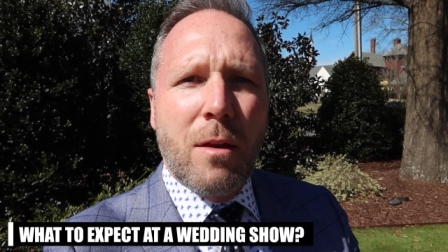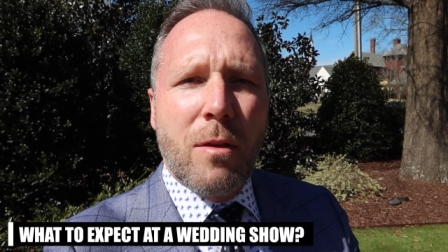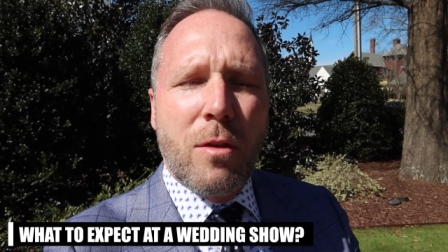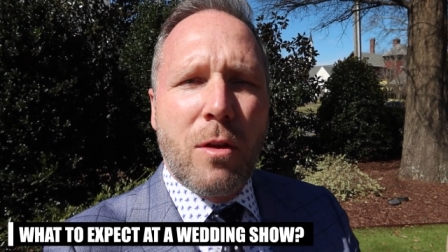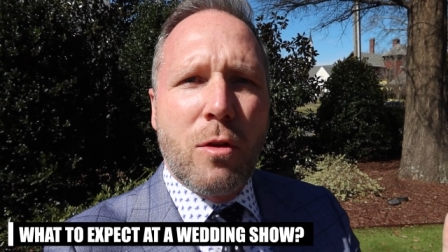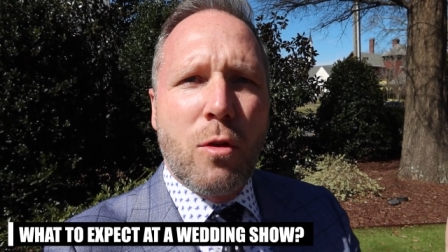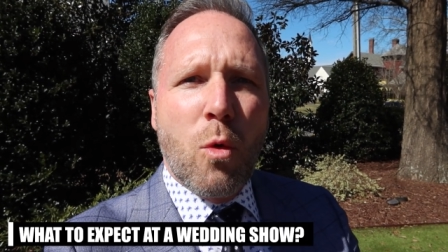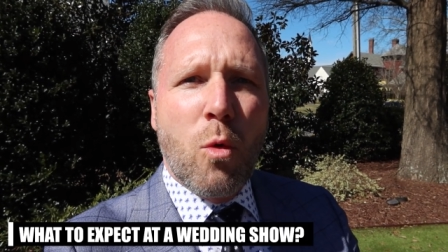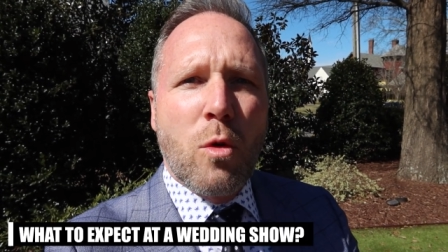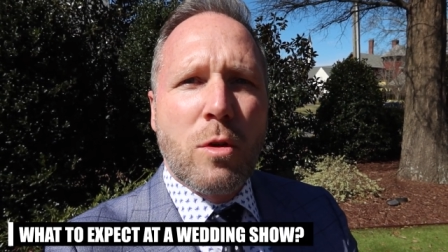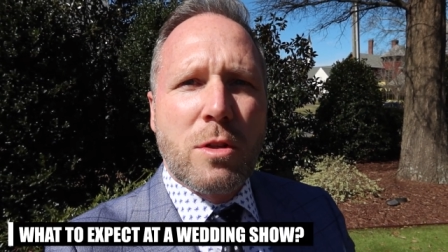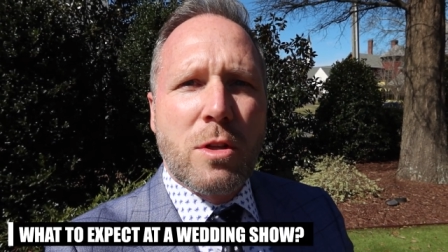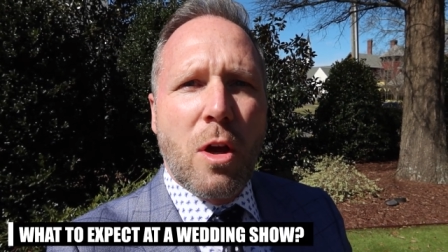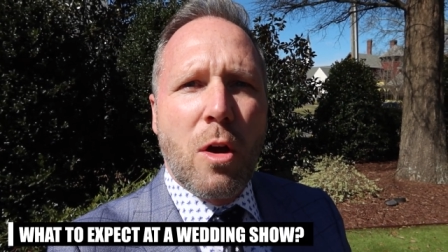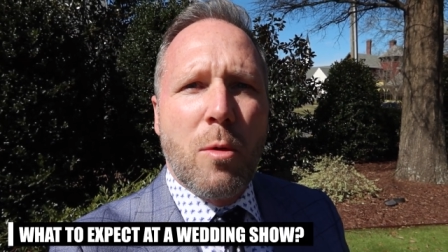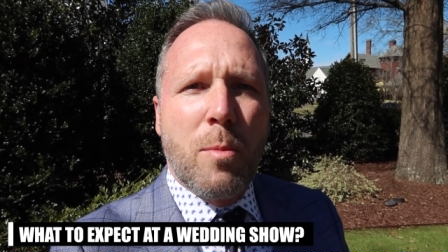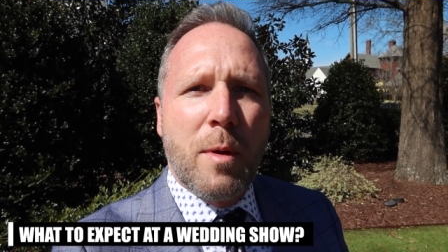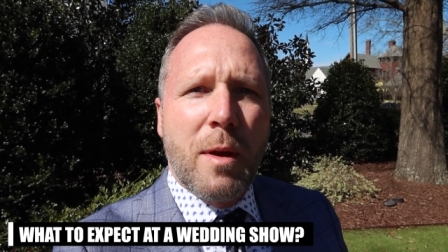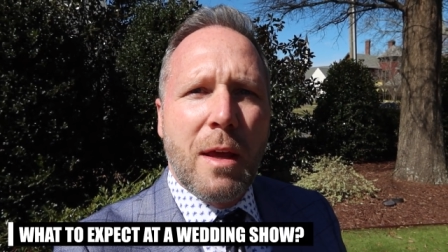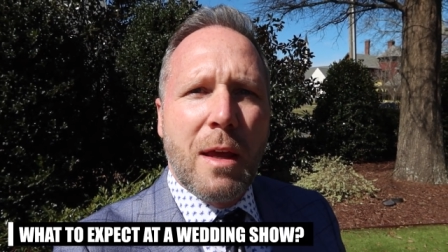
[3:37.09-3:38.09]
the doors
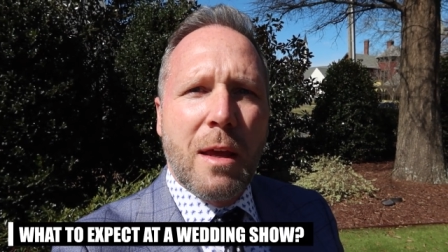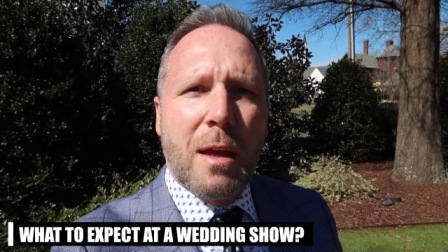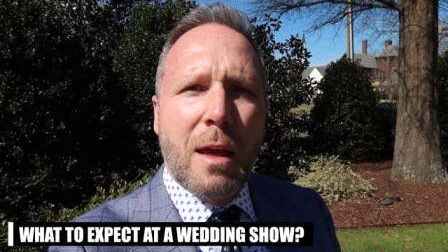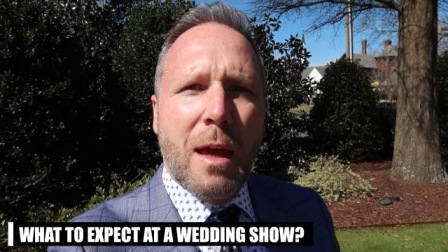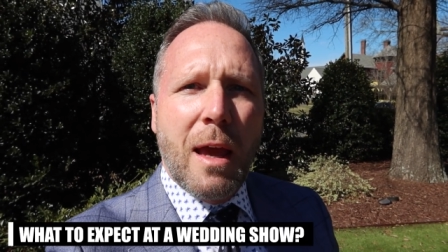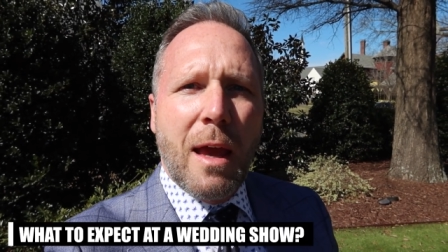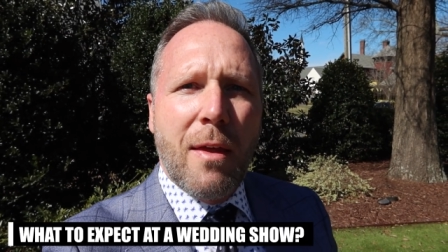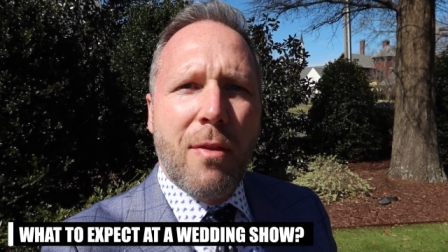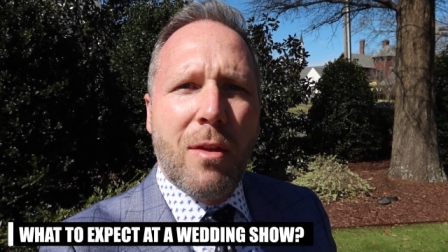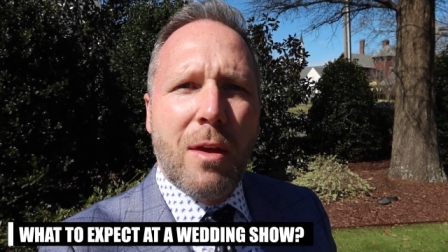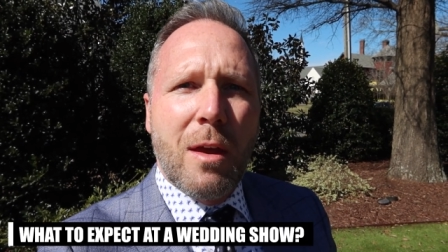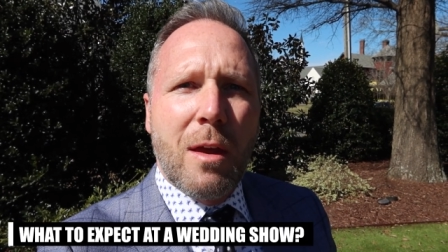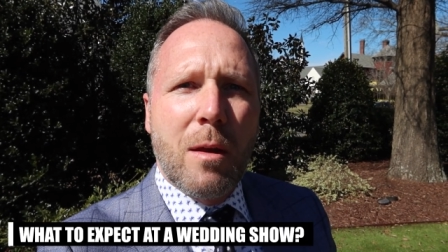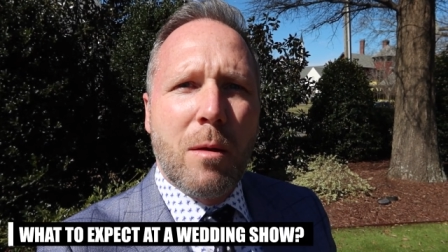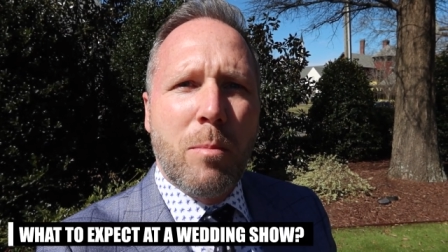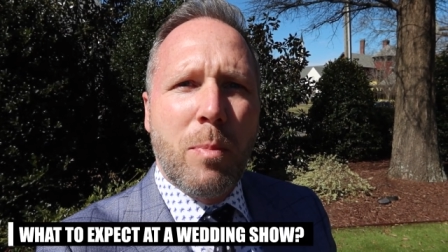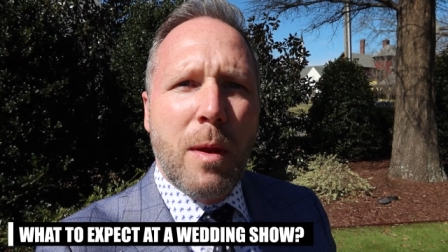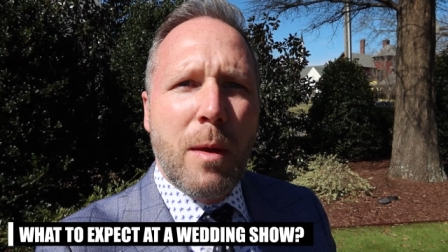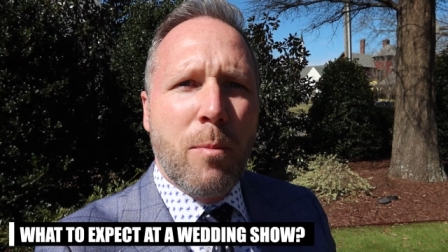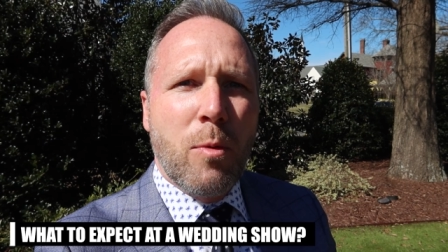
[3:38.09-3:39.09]
opening and
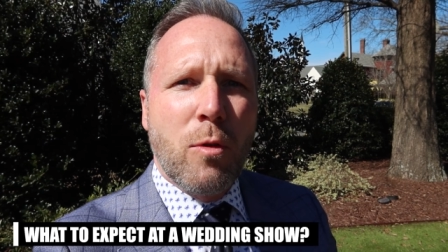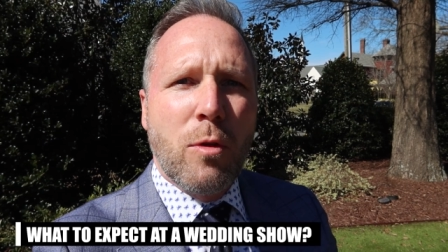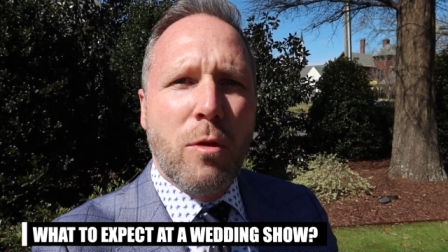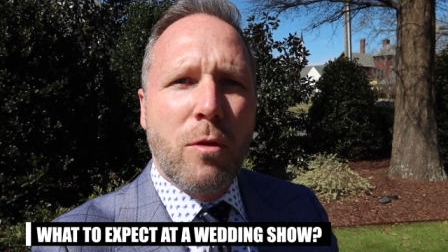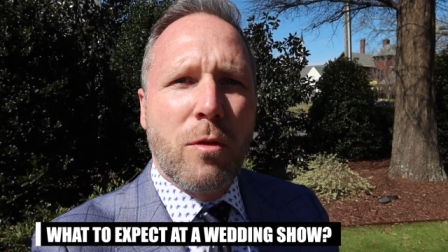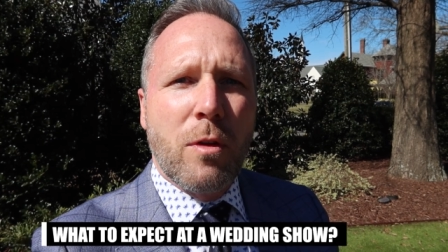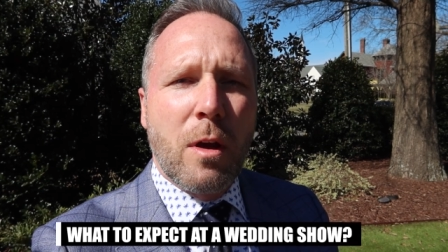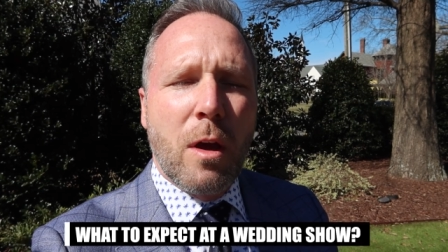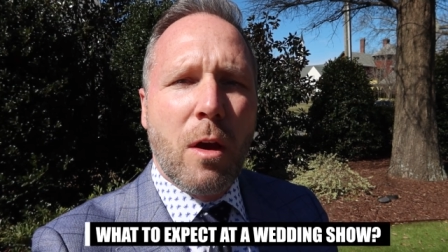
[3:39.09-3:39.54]
then people usually